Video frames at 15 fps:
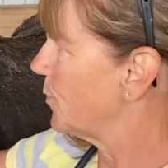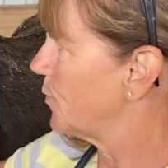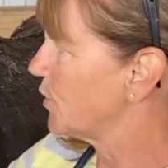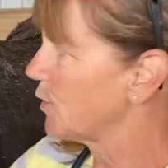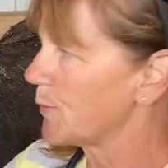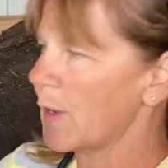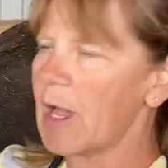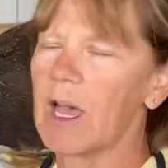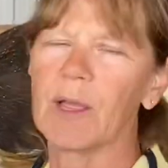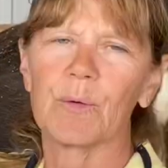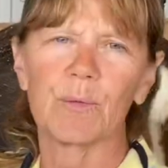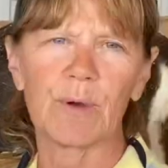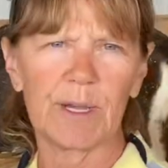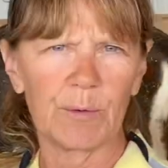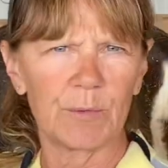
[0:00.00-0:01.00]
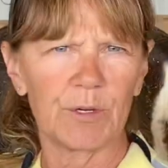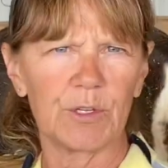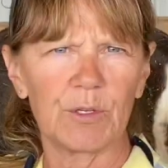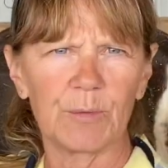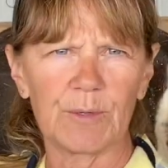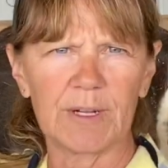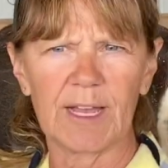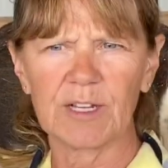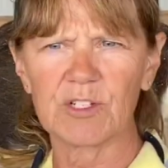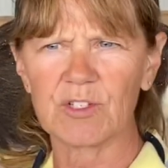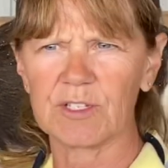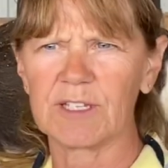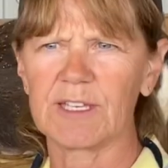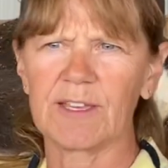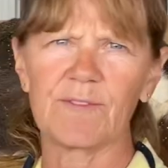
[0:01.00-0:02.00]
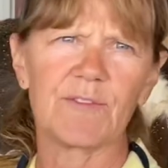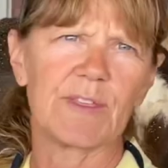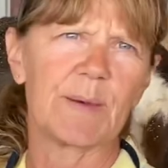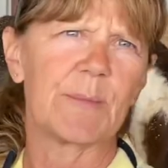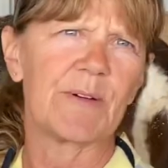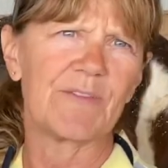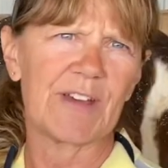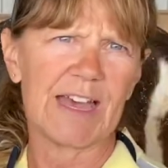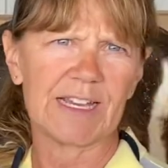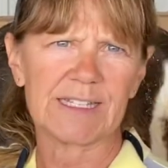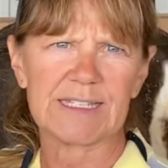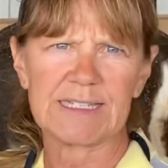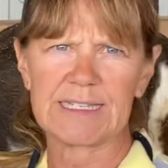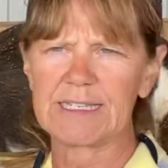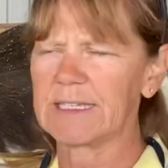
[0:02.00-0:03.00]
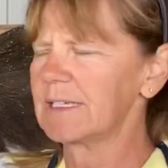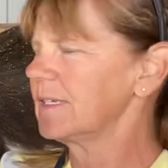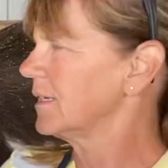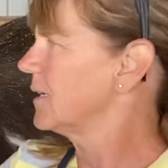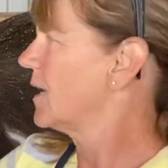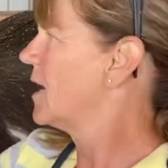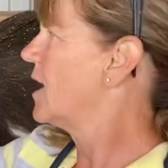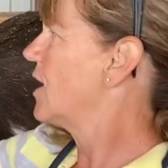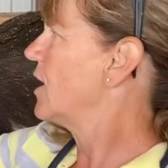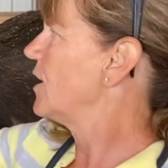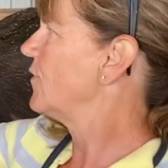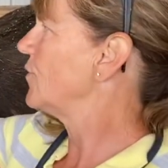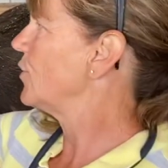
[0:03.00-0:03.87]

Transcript: spot right where you would actually give them a vaccine, if